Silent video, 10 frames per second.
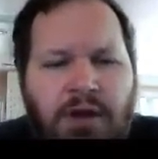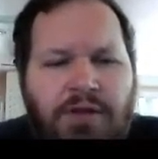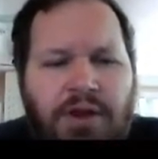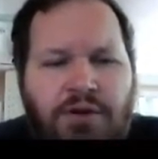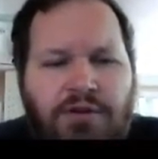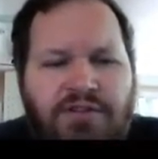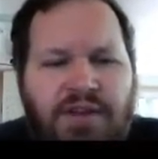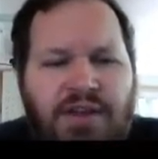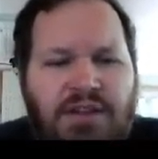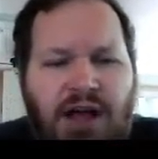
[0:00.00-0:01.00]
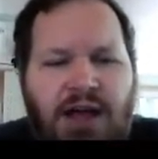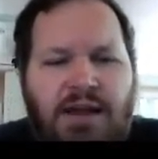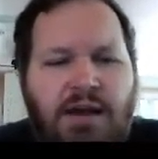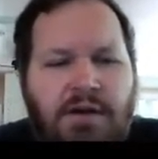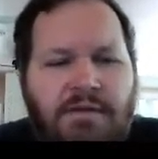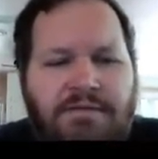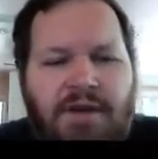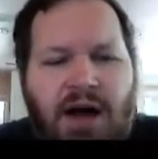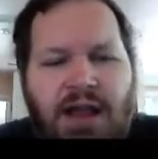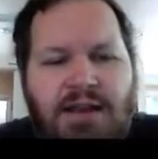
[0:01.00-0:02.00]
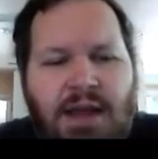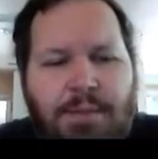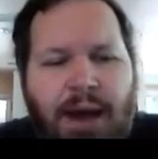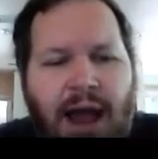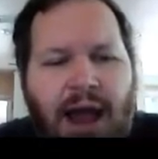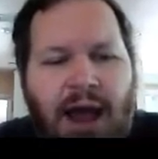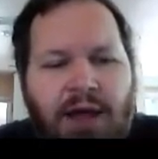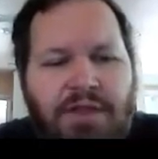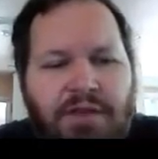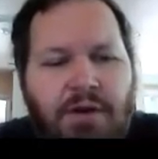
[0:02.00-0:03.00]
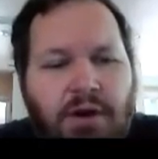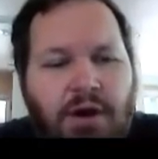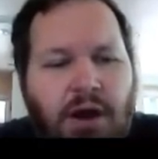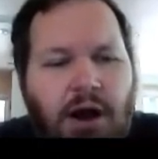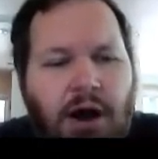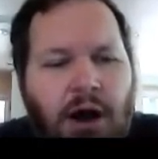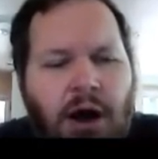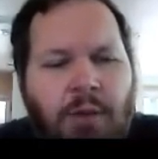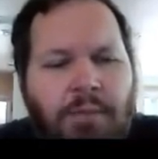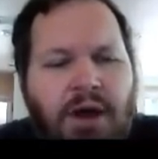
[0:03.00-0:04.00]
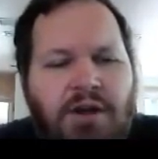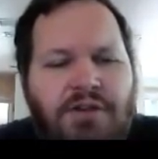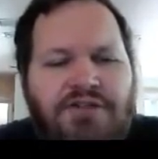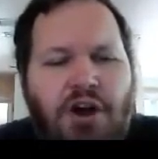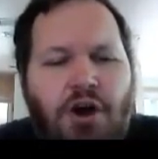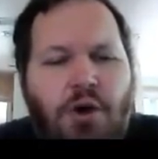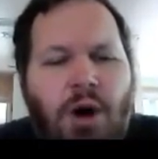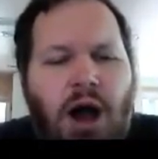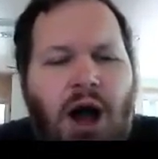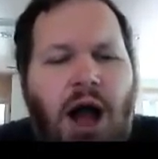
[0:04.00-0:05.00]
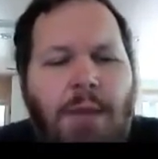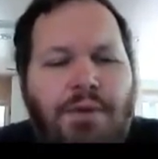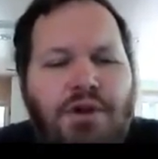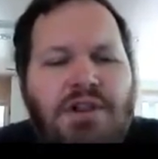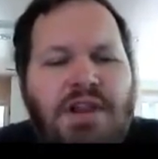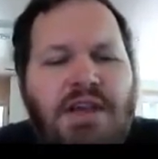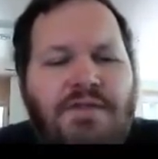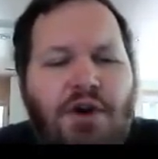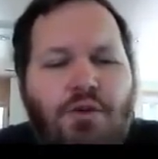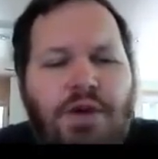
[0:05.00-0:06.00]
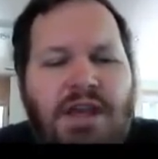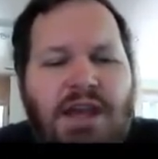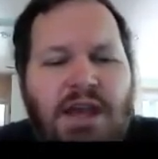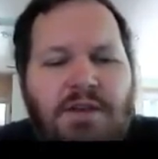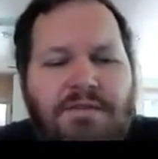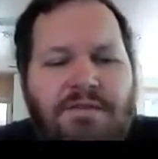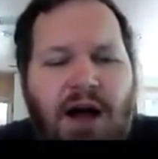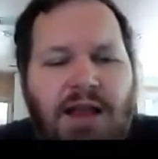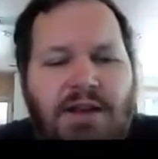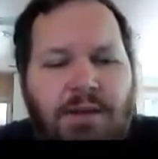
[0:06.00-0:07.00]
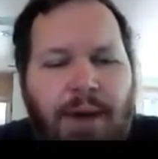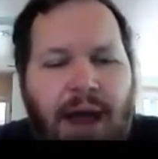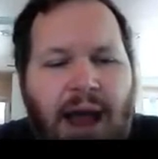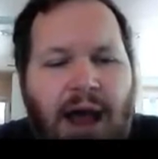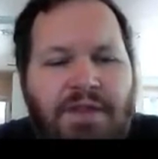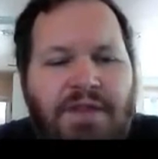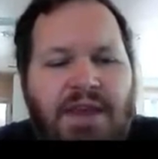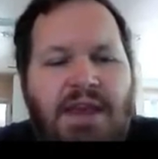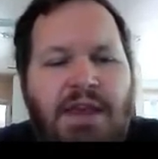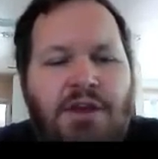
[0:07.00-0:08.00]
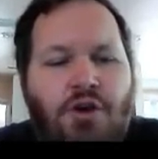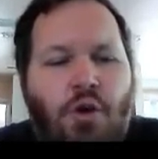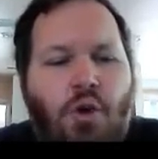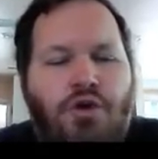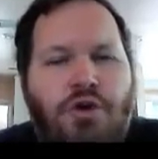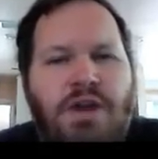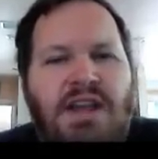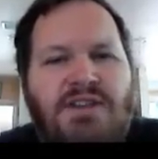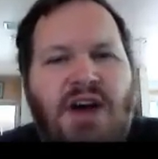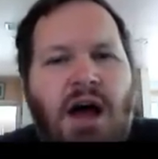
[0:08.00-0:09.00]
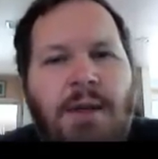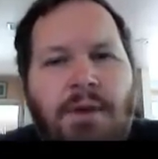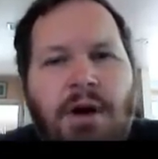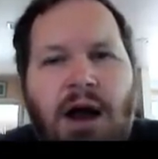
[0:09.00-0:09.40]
There's the like find a path. So I believe that we can find a path in order E time.